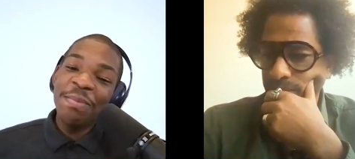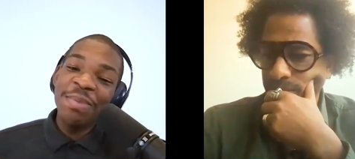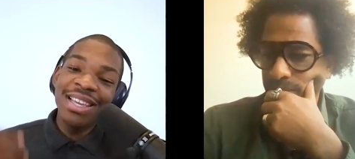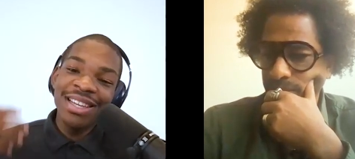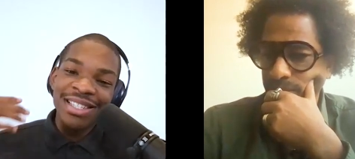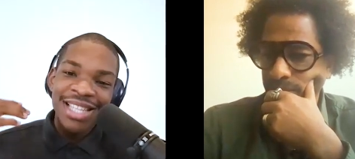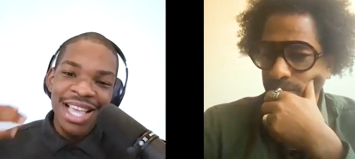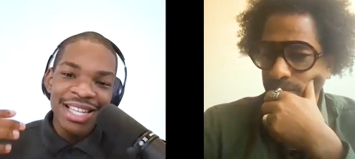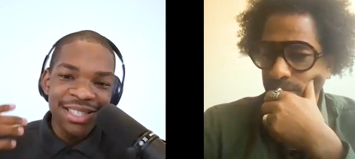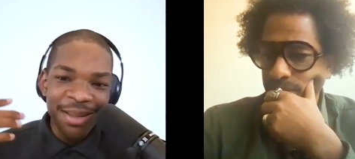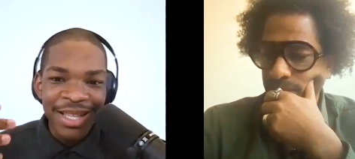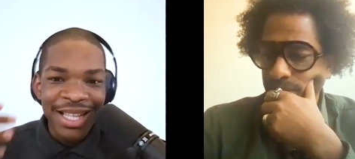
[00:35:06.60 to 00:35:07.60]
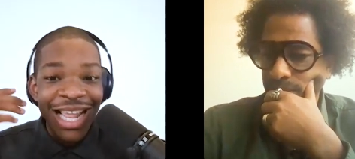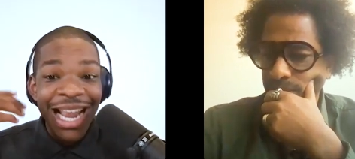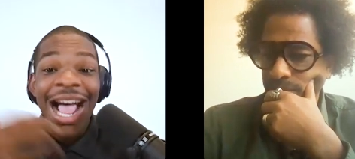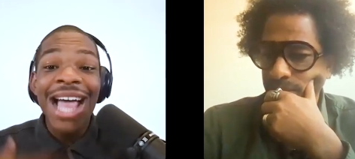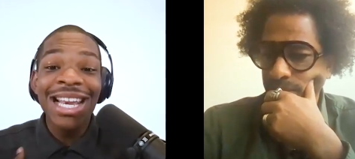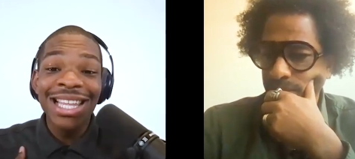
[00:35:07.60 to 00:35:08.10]
Speaker 1: Because that's something
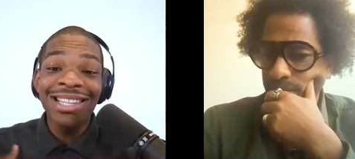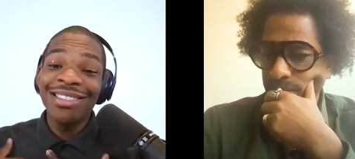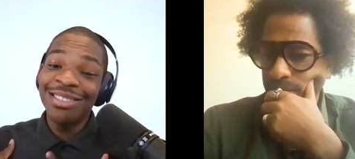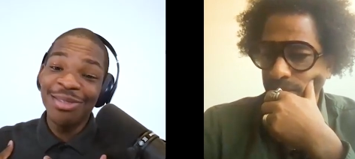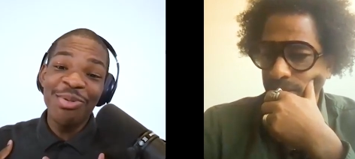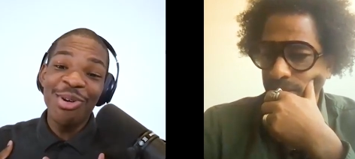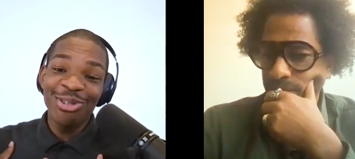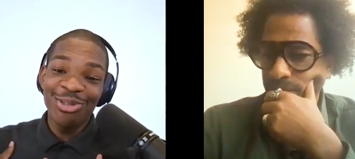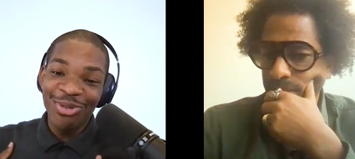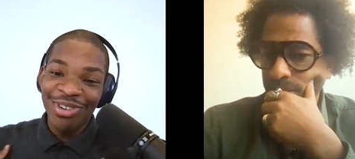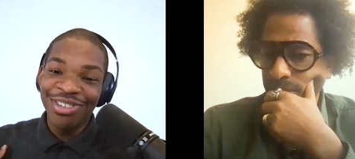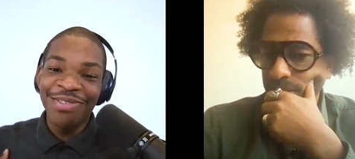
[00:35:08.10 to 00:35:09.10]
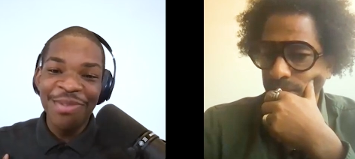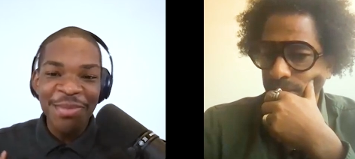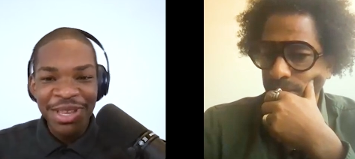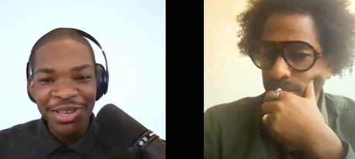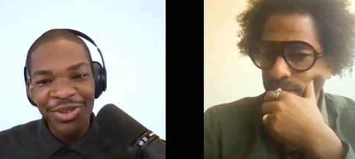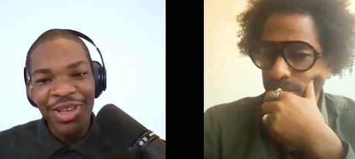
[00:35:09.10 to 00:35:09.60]
that I need. This is a personal question for
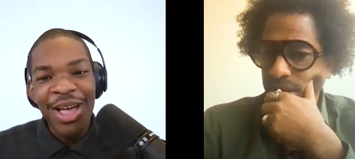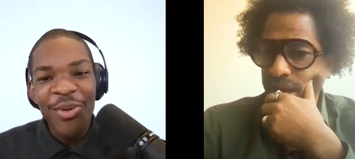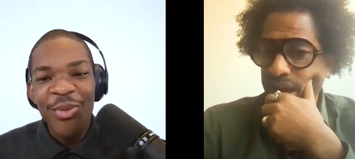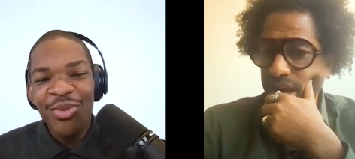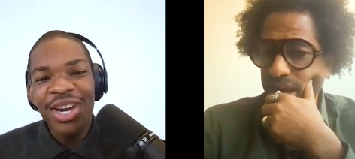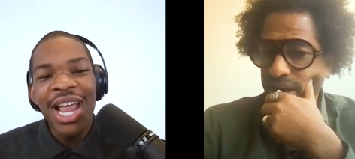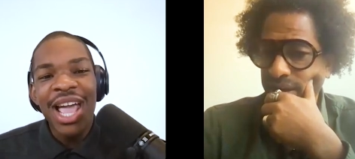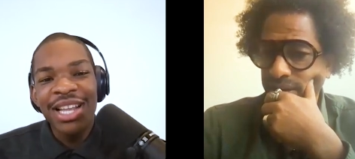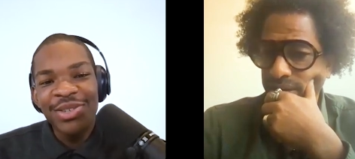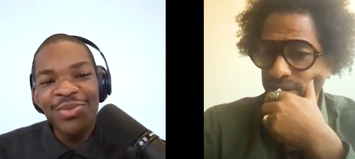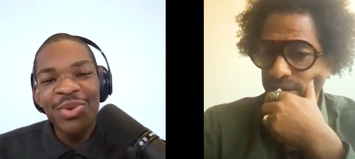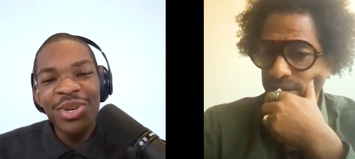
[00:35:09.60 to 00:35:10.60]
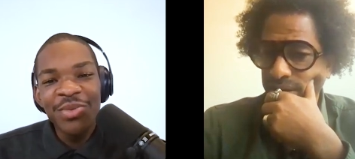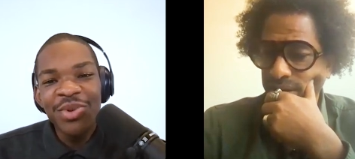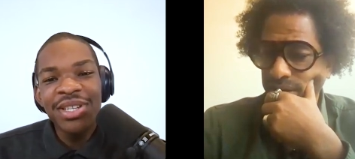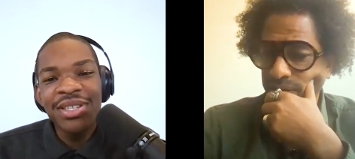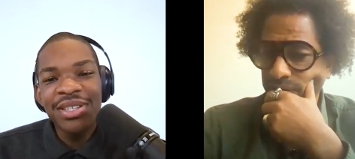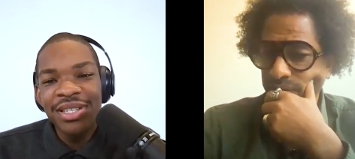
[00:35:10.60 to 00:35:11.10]
me, so I yeah. wanted to ask you what
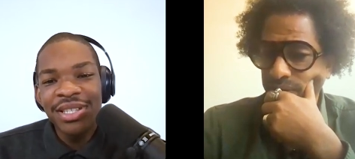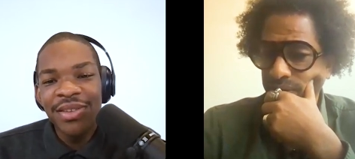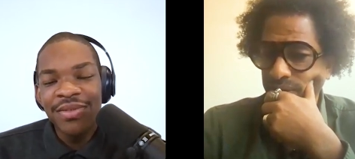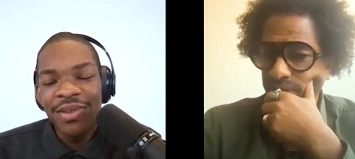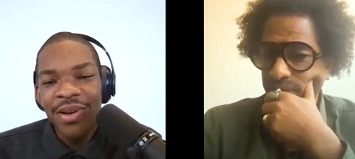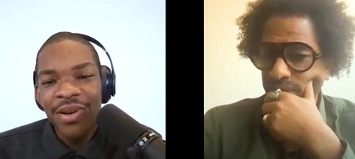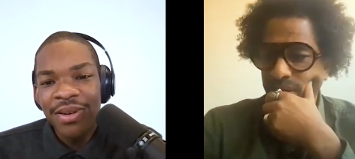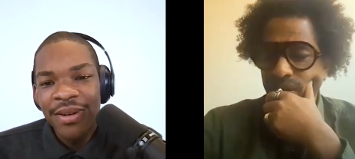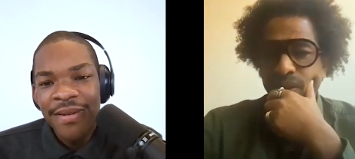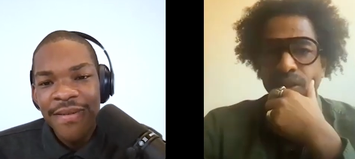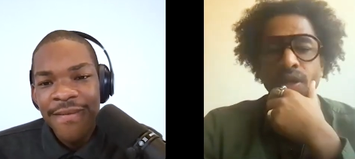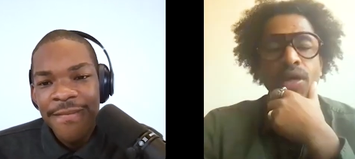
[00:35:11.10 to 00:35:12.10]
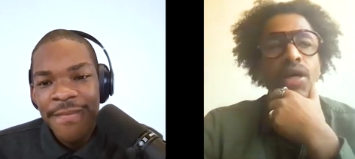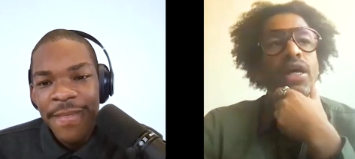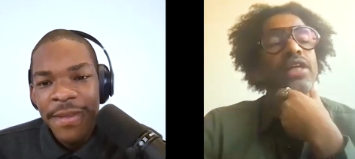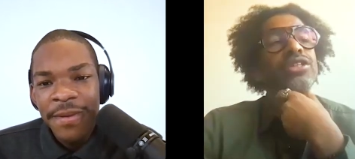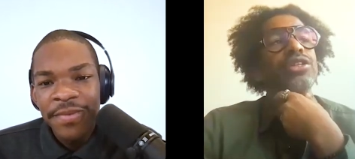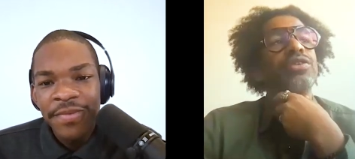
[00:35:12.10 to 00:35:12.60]
what is your self talk?
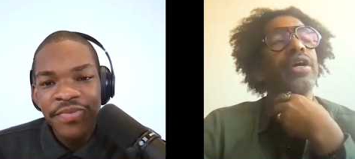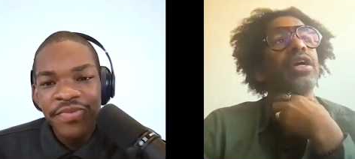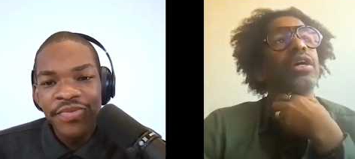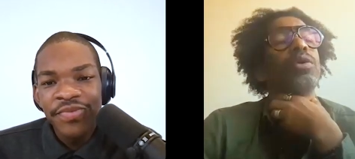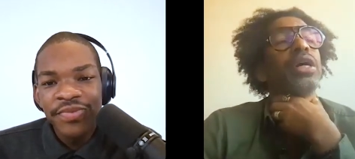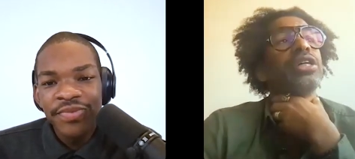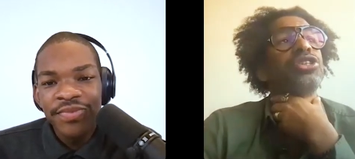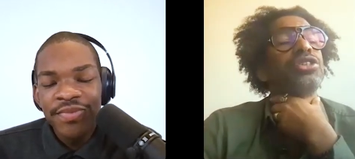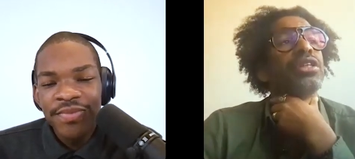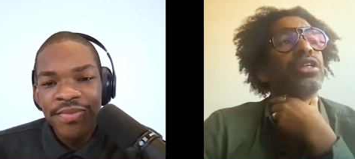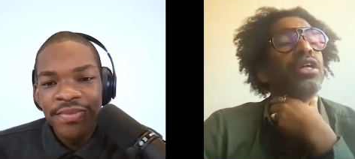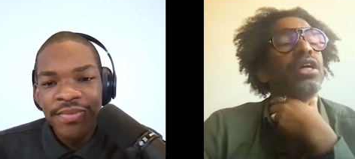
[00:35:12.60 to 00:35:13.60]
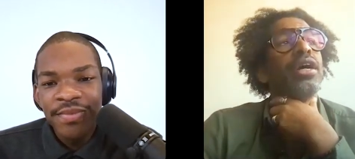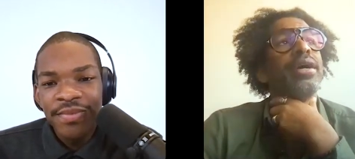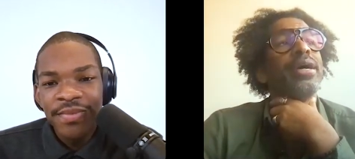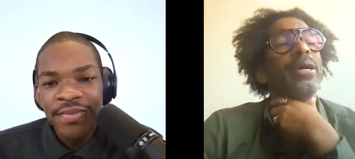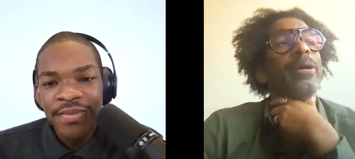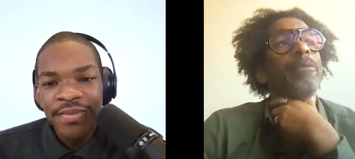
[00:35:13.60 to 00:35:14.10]
Speaker 2: That's a great question.
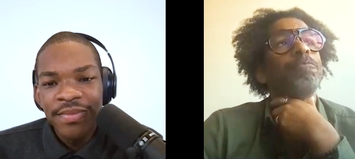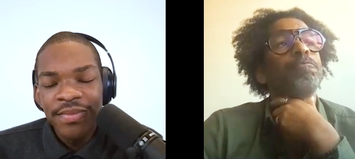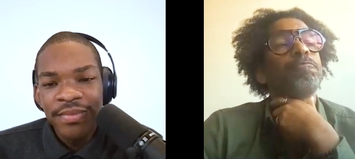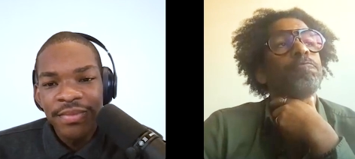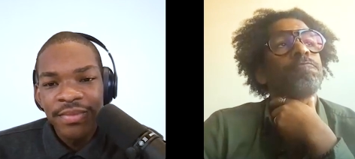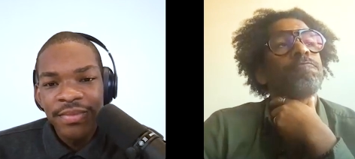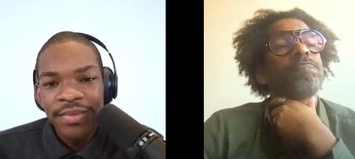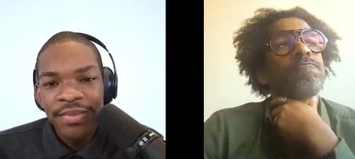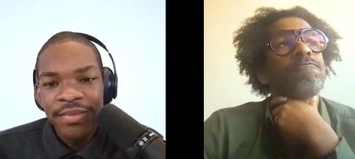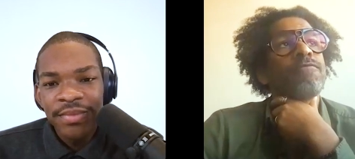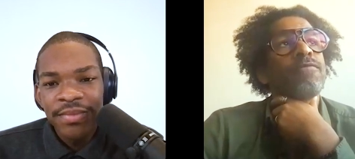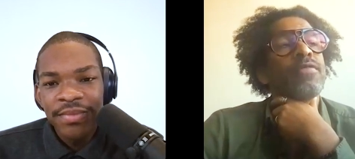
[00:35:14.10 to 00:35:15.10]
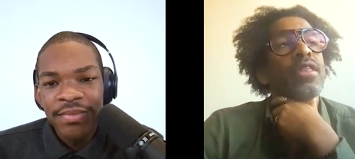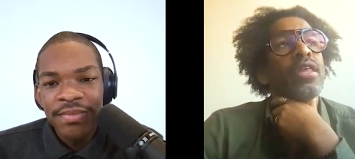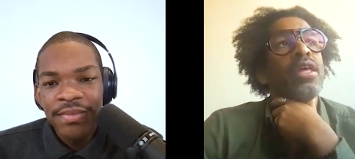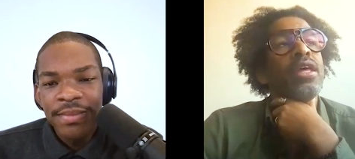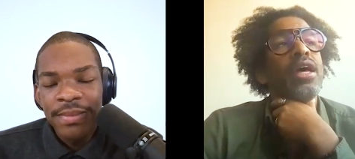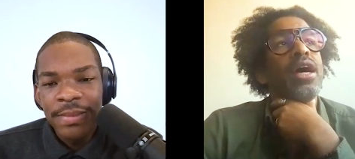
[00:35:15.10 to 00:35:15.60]
Um,
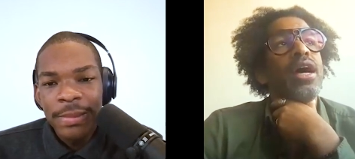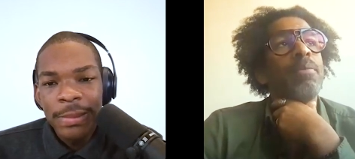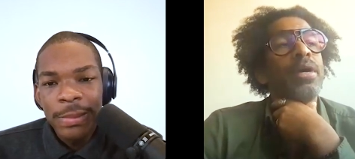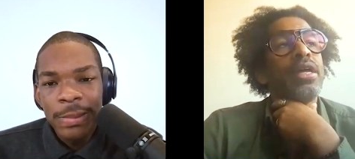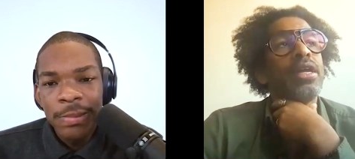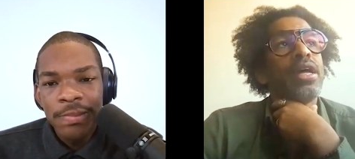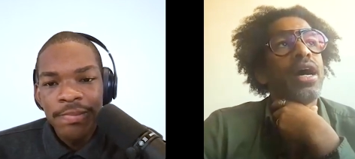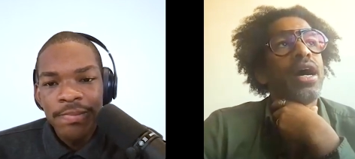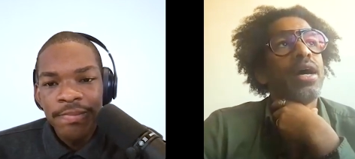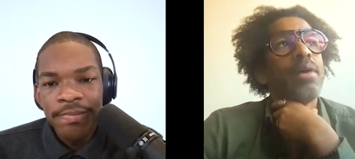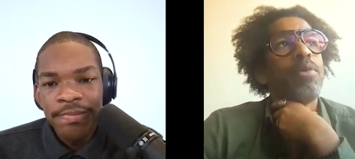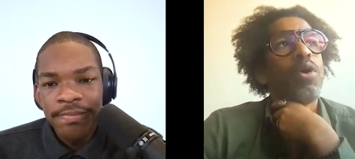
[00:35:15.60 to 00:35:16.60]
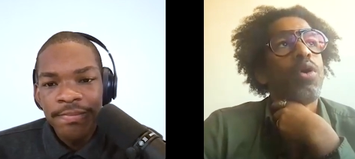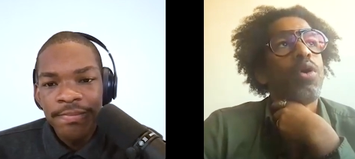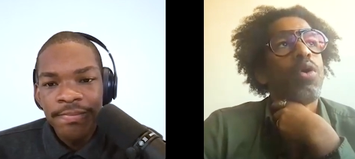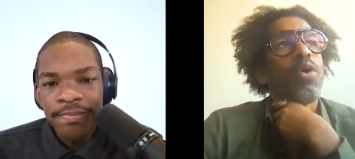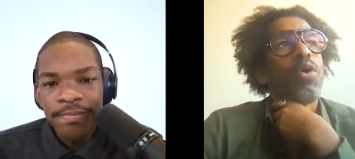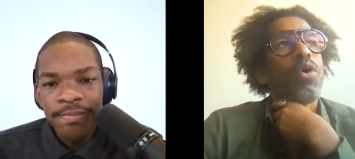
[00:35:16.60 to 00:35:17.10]
I mean, I'm
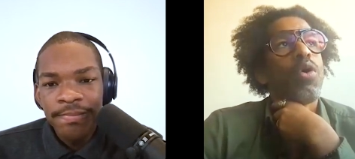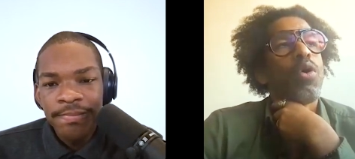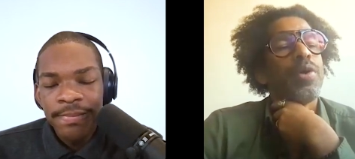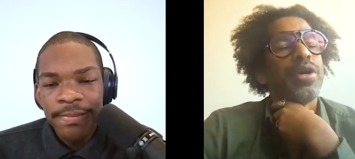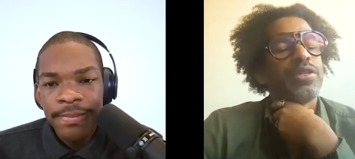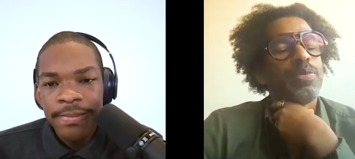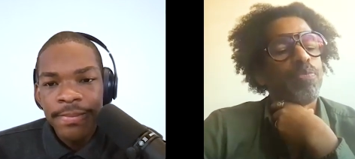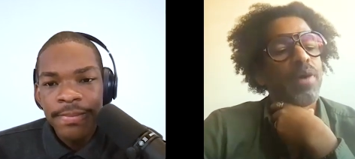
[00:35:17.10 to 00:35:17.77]
always